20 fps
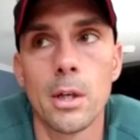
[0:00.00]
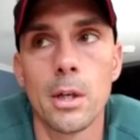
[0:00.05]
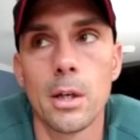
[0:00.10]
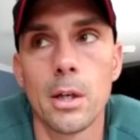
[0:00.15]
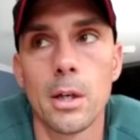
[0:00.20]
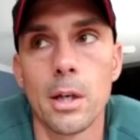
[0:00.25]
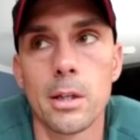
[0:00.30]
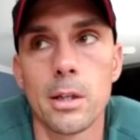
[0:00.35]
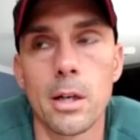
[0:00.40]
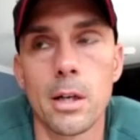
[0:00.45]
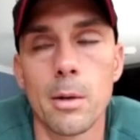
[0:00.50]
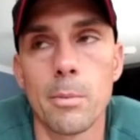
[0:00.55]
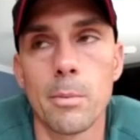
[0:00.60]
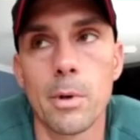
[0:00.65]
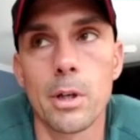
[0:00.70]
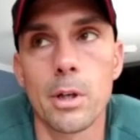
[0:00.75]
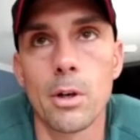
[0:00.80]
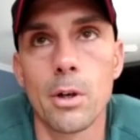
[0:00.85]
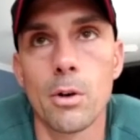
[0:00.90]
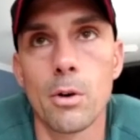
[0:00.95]
and then I'm gonna
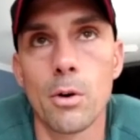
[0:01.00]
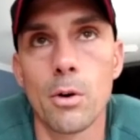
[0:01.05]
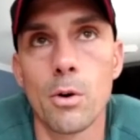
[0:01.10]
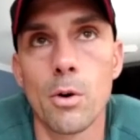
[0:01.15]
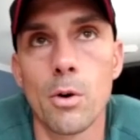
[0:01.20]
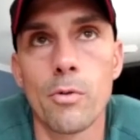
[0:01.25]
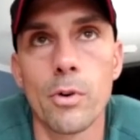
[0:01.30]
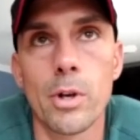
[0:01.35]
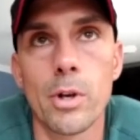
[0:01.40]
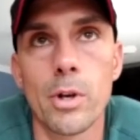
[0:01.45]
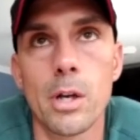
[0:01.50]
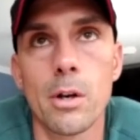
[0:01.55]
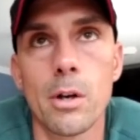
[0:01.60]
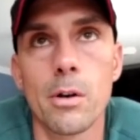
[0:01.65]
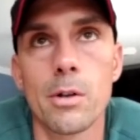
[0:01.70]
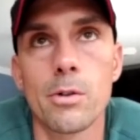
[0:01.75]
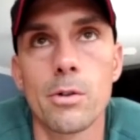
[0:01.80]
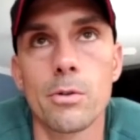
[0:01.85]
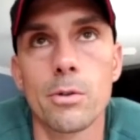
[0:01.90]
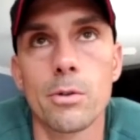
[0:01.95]
go over here
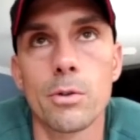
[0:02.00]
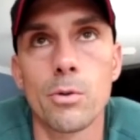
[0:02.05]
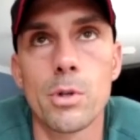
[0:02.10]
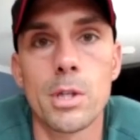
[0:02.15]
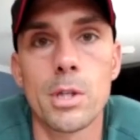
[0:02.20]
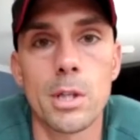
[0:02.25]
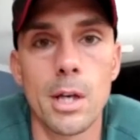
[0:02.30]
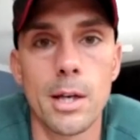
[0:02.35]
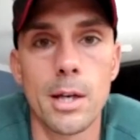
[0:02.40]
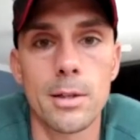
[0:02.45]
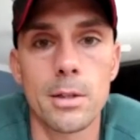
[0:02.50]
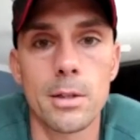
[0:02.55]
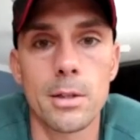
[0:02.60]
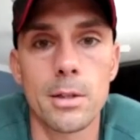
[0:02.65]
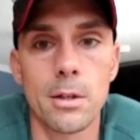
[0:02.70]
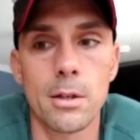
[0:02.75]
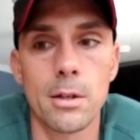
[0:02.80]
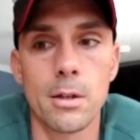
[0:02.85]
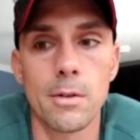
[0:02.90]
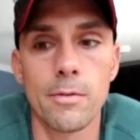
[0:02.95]
and do 3 sets
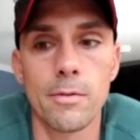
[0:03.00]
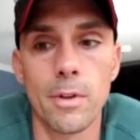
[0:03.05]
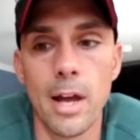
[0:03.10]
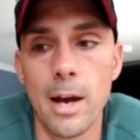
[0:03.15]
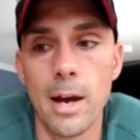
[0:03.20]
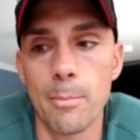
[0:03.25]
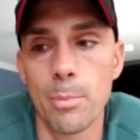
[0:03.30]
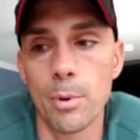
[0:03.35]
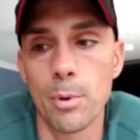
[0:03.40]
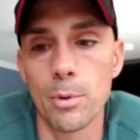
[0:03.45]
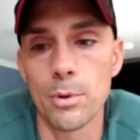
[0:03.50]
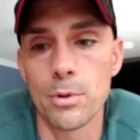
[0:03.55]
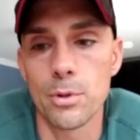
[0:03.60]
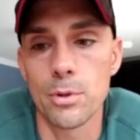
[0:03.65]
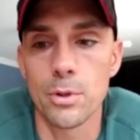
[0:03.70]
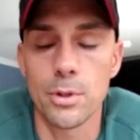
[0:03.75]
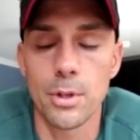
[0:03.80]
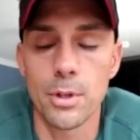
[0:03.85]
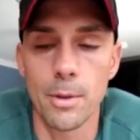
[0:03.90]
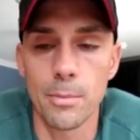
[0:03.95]
of lat pulls
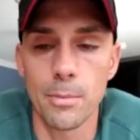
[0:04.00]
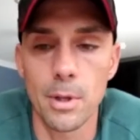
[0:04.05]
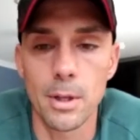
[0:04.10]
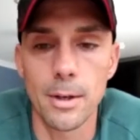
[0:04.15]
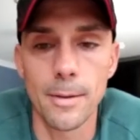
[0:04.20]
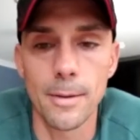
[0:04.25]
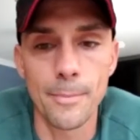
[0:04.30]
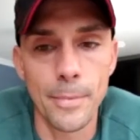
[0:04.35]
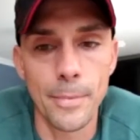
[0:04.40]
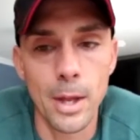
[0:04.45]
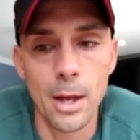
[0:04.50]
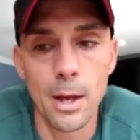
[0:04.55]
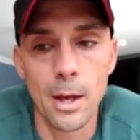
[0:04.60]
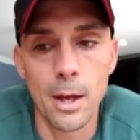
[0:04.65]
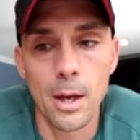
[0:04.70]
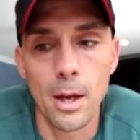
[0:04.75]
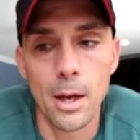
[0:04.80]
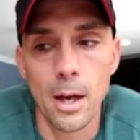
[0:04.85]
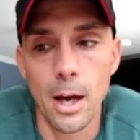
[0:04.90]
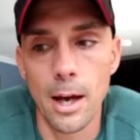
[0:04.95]
or something.
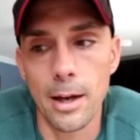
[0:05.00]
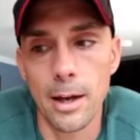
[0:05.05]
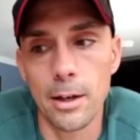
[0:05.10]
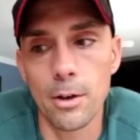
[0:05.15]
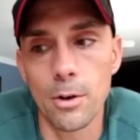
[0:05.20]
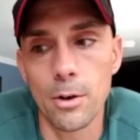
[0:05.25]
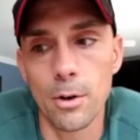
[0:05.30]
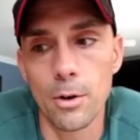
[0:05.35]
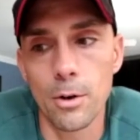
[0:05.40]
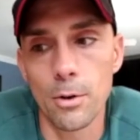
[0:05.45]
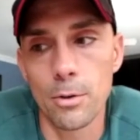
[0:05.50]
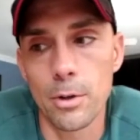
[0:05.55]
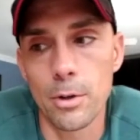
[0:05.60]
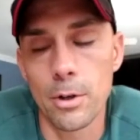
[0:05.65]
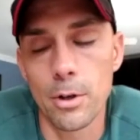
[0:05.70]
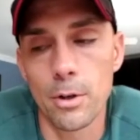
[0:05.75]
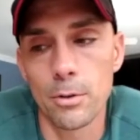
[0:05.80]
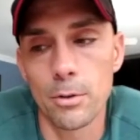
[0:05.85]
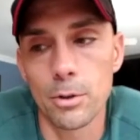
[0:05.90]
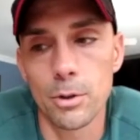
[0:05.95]
I go
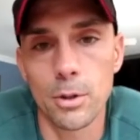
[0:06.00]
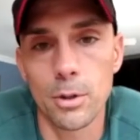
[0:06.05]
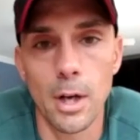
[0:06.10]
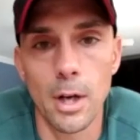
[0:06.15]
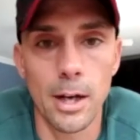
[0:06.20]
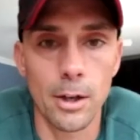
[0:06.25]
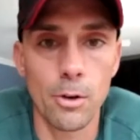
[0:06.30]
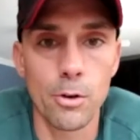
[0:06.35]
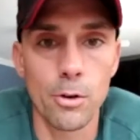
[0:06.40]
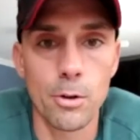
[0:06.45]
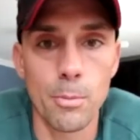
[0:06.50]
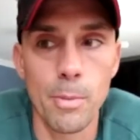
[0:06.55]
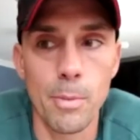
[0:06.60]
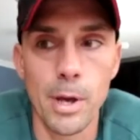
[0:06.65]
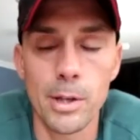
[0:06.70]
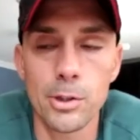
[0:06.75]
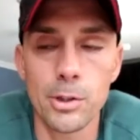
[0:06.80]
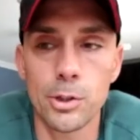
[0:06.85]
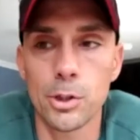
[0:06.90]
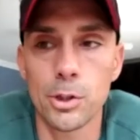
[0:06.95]
to the
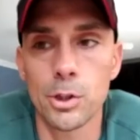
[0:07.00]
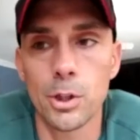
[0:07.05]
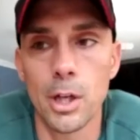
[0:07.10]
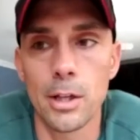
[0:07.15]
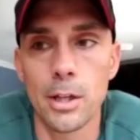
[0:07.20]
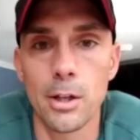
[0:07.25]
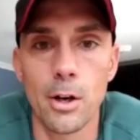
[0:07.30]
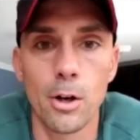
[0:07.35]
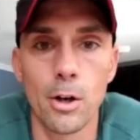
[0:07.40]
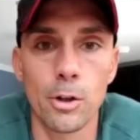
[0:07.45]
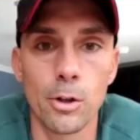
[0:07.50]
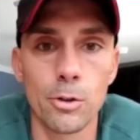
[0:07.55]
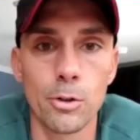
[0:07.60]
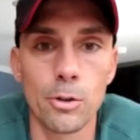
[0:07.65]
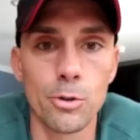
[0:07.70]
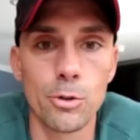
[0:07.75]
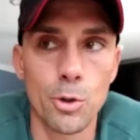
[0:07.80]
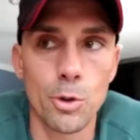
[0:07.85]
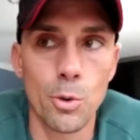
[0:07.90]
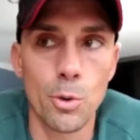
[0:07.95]
bench, and then I'll go do
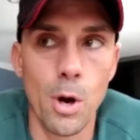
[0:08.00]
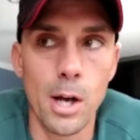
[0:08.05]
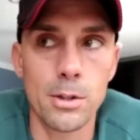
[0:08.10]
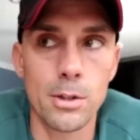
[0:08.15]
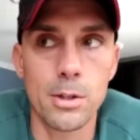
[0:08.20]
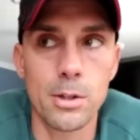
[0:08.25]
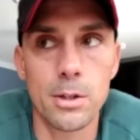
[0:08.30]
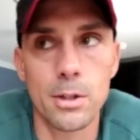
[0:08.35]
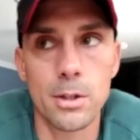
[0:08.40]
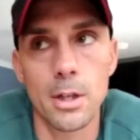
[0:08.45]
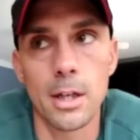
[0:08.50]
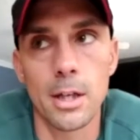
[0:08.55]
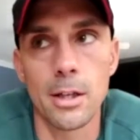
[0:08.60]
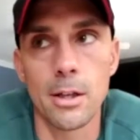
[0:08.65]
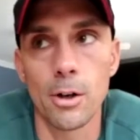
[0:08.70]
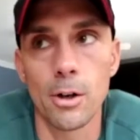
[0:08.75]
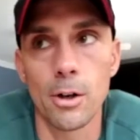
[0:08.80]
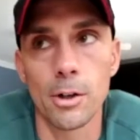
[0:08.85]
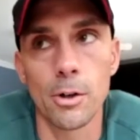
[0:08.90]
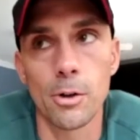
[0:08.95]
squats, and then
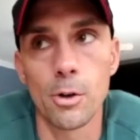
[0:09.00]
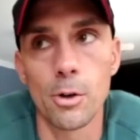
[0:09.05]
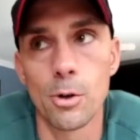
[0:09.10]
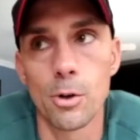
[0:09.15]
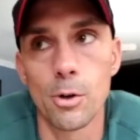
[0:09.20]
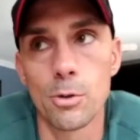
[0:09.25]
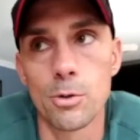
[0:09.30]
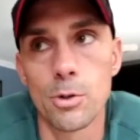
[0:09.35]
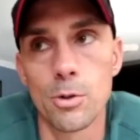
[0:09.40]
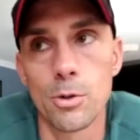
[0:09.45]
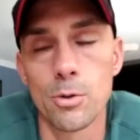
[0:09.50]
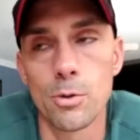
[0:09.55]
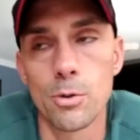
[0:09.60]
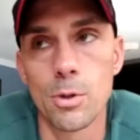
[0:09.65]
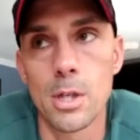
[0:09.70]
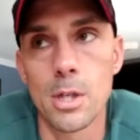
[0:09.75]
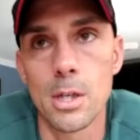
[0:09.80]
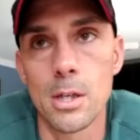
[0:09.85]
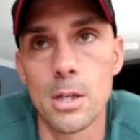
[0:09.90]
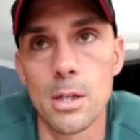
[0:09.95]
I'll go to
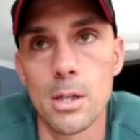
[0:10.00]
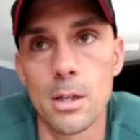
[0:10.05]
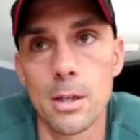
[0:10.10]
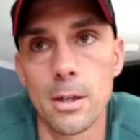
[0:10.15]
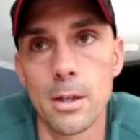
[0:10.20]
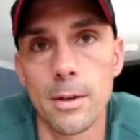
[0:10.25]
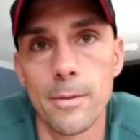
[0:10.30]
the